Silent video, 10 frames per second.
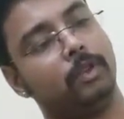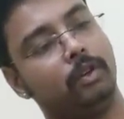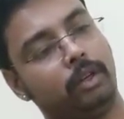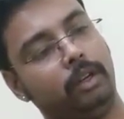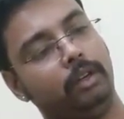
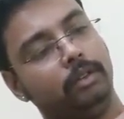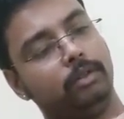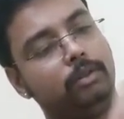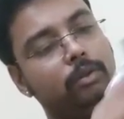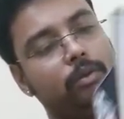okay,
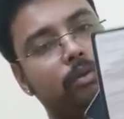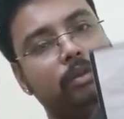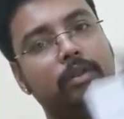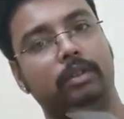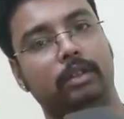so
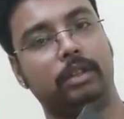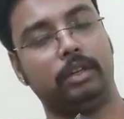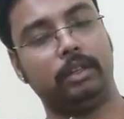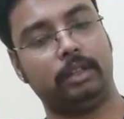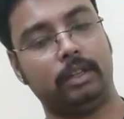these are
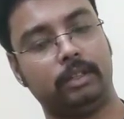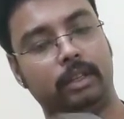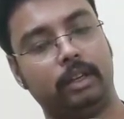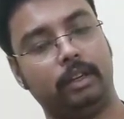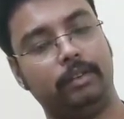the things they
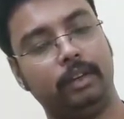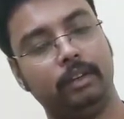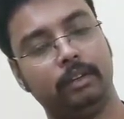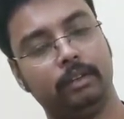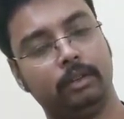are giving.
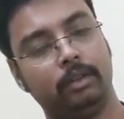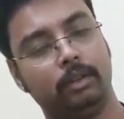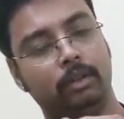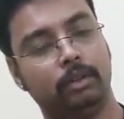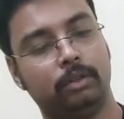
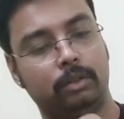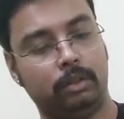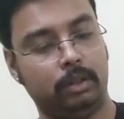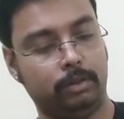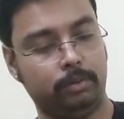So
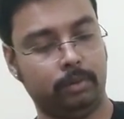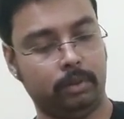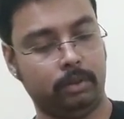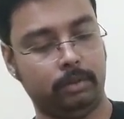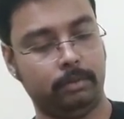there is
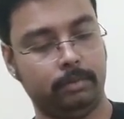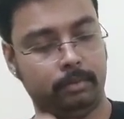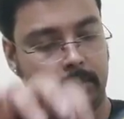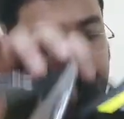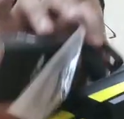one,
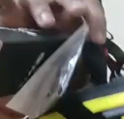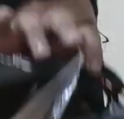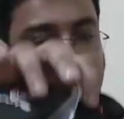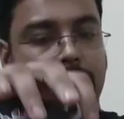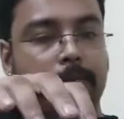let us see
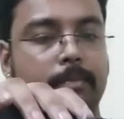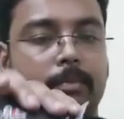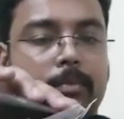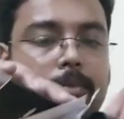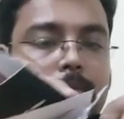
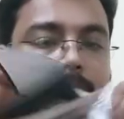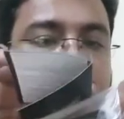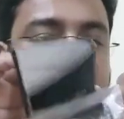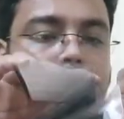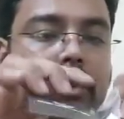
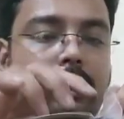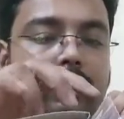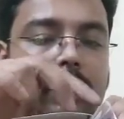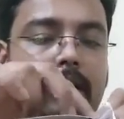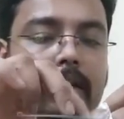what
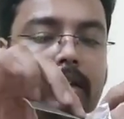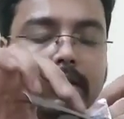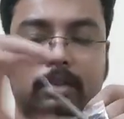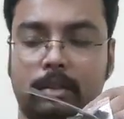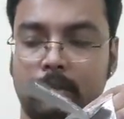exactly it
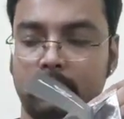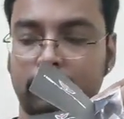is.